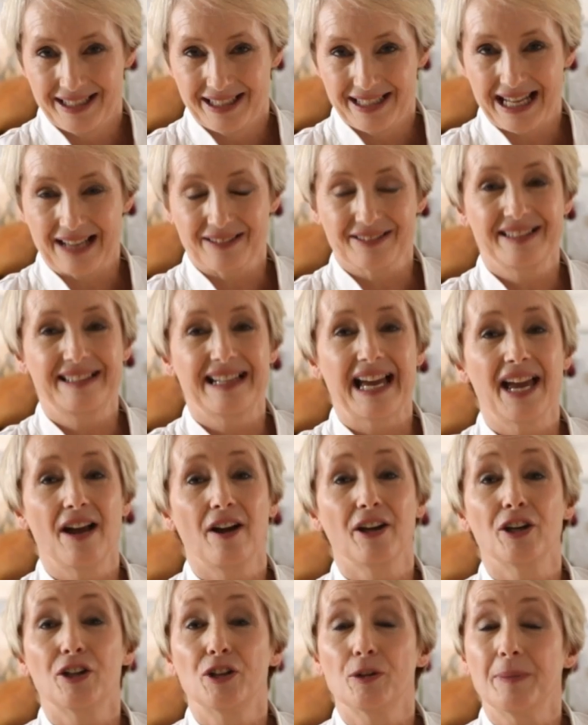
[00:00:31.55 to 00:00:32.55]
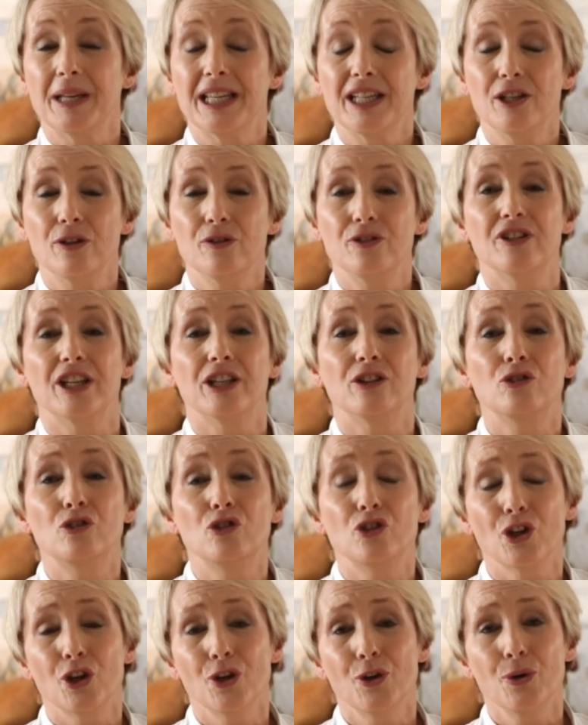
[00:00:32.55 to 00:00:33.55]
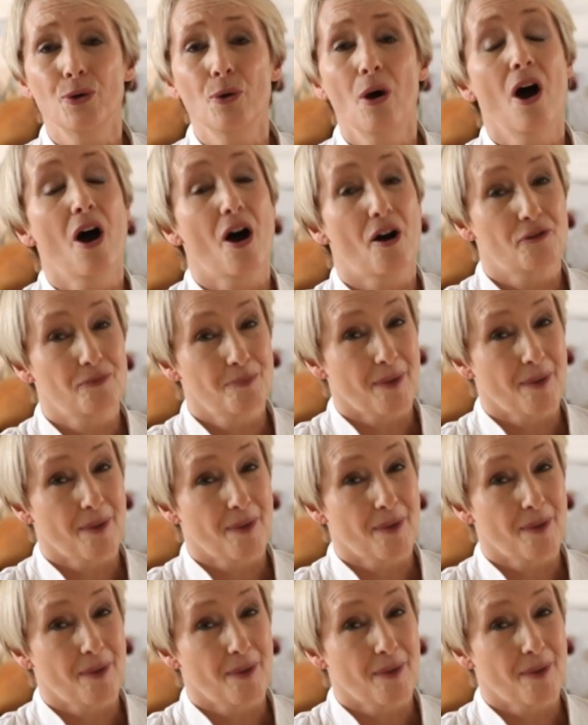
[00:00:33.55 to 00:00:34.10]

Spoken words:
Now today I'm going to be using two of